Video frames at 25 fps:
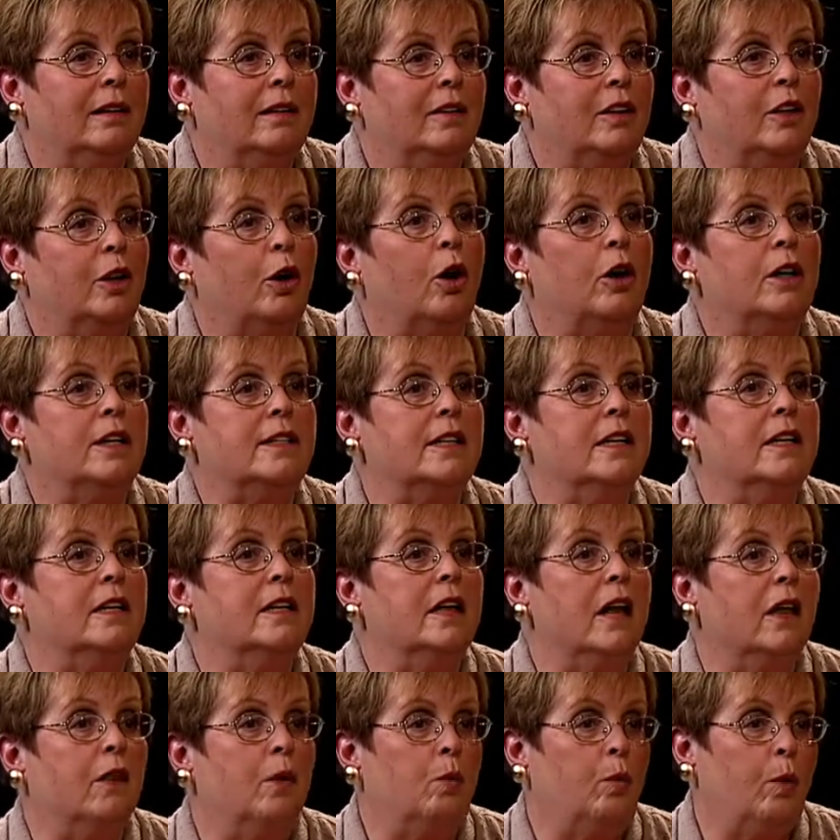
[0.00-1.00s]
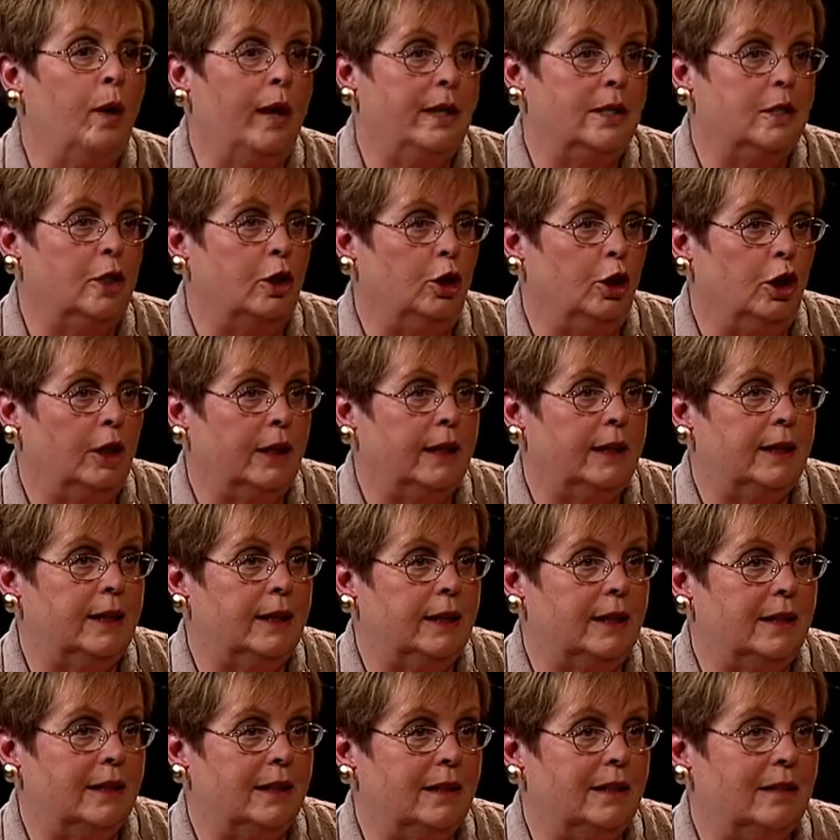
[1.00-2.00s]
There is another way to look at
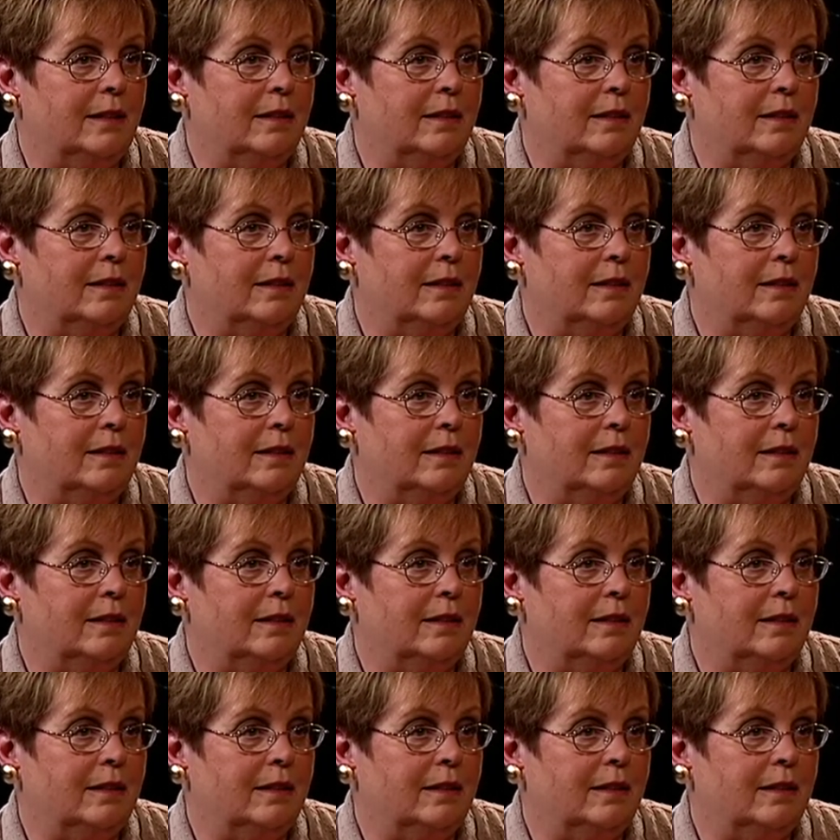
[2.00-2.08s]
this.